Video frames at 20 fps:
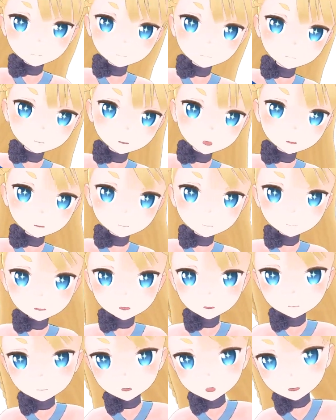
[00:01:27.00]
Please
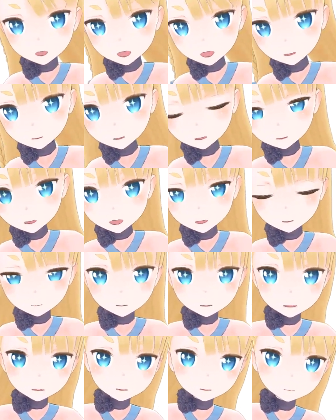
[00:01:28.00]
subscribe to my
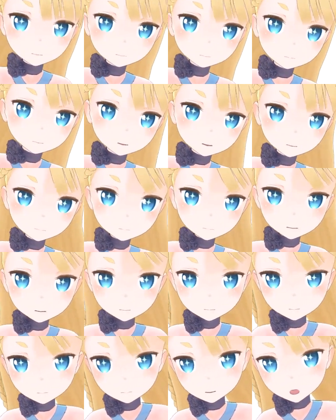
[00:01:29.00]
channel. And
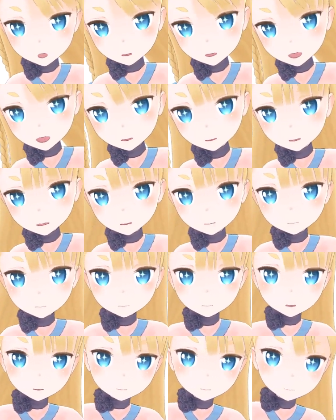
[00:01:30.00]
if you like it,
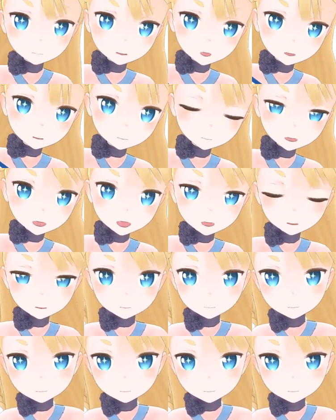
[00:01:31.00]
please thumbs up.